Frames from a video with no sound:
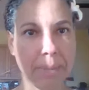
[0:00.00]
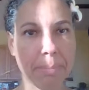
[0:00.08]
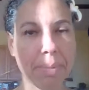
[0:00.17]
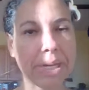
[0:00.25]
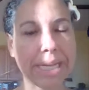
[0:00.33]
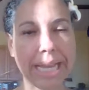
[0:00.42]

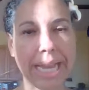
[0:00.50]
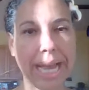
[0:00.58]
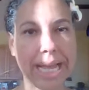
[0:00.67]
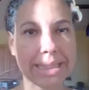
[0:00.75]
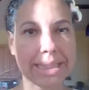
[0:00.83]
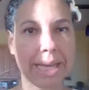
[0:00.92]
But
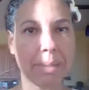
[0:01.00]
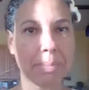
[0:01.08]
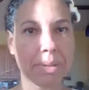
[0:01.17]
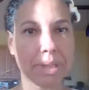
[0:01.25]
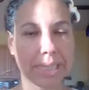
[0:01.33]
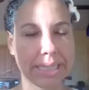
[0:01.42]
at that
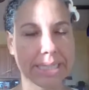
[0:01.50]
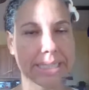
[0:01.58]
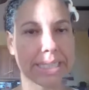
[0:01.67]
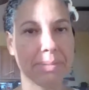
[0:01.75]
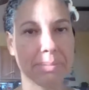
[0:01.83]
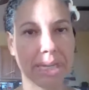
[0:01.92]
place
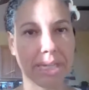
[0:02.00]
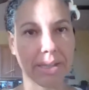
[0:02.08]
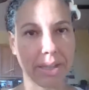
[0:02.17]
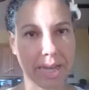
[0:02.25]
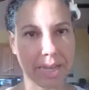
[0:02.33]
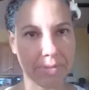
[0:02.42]
in my
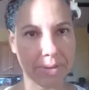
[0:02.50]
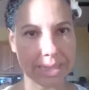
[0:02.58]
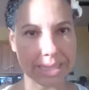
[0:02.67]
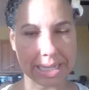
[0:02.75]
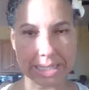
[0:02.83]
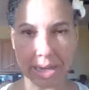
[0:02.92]
life, at
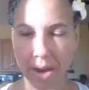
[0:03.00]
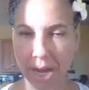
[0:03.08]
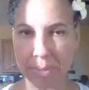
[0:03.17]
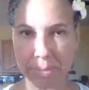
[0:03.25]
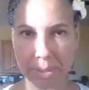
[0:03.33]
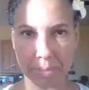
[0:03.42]
that
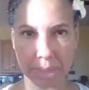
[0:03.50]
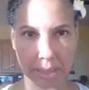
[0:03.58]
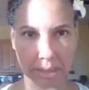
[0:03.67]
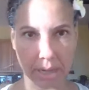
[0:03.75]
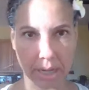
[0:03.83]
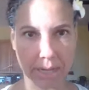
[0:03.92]
time in my
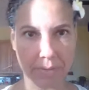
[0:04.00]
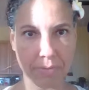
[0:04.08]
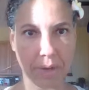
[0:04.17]
life,